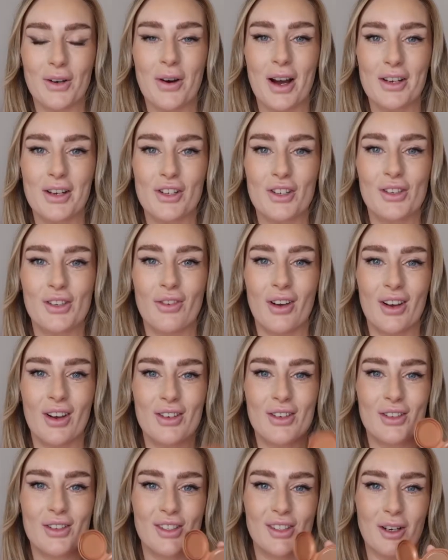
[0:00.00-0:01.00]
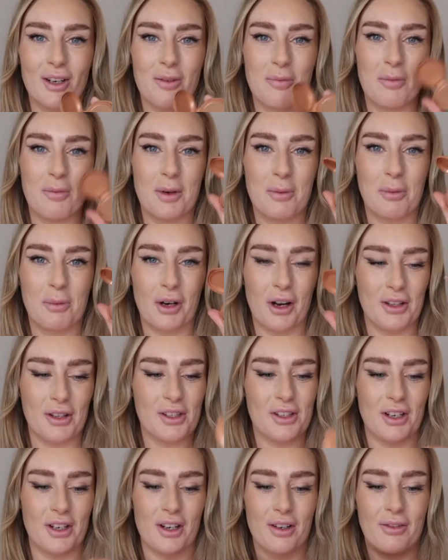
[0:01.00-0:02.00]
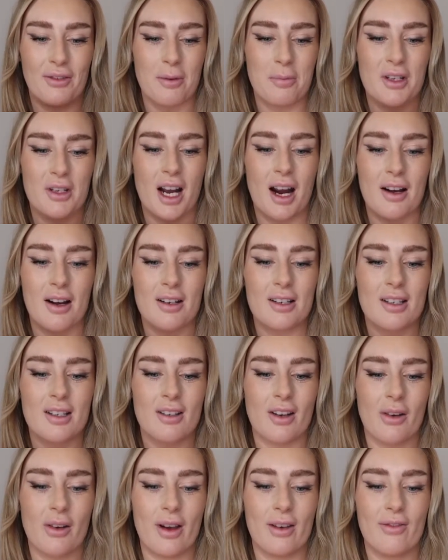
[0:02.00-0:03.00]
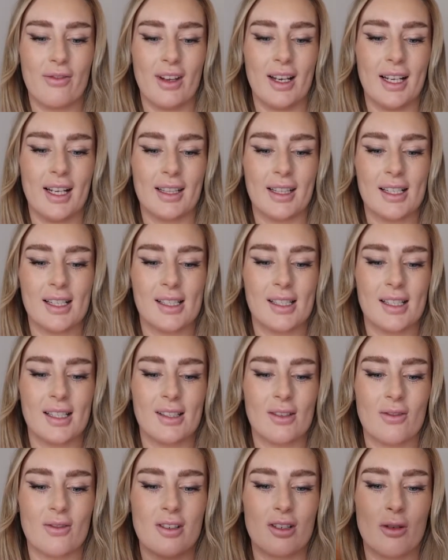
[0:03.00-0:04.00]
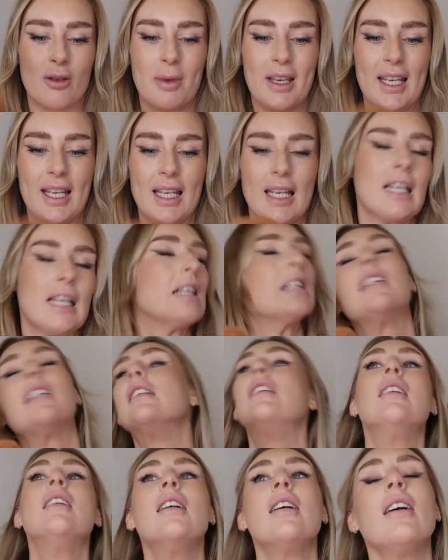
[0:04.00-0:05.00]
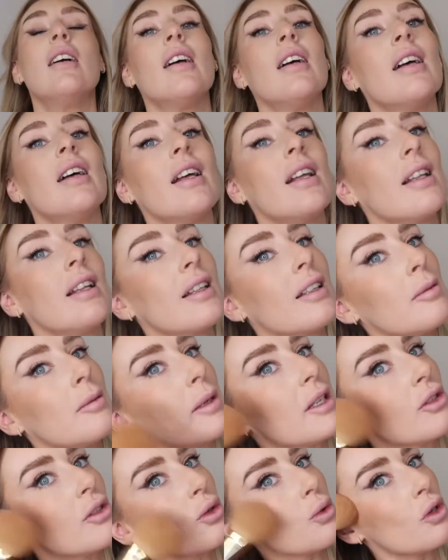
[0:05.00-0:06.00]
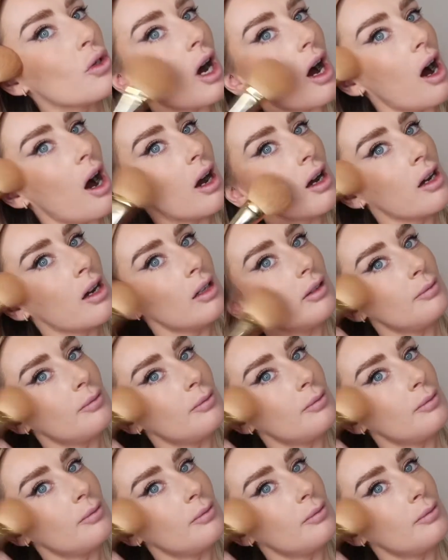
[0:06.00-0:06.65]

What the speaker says: I just found some bronzer from Tarte. Now I feel like this is going to be a little bit too dark,